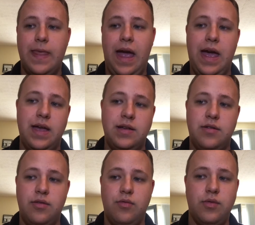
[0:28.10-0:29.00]
And
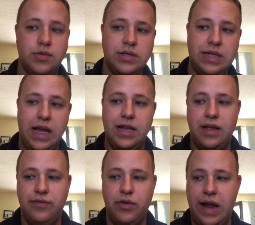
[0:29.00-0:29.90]
the rules state
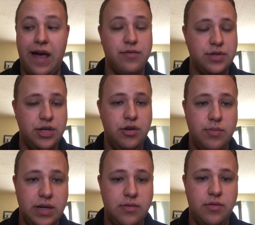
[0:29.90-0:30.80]
that for an average
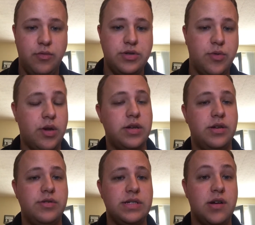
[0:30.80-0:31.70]
human, which we're going to
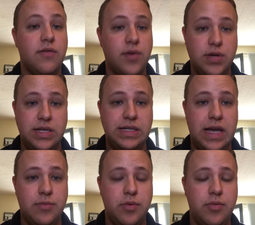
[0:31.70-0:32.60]
use as our first
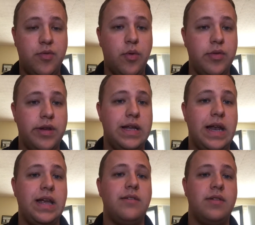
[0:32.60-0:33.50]
example before we look at
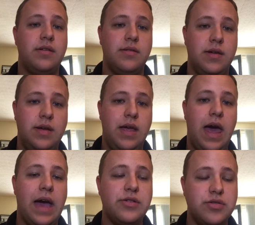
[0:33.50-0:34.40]
any of the
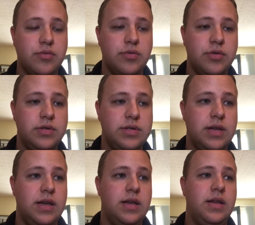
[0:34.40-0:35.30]
extra rules,
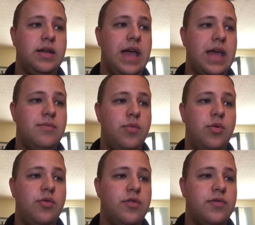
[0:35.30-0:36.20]
can
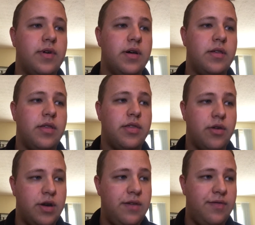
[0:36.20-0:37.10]
move
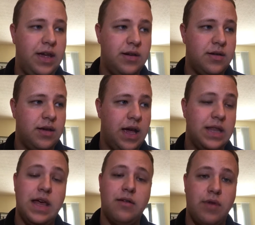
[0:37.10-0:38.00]
30 feet in
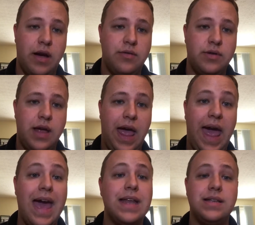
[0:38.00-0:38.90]
that round
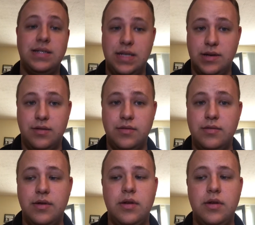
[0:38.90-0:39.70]
and still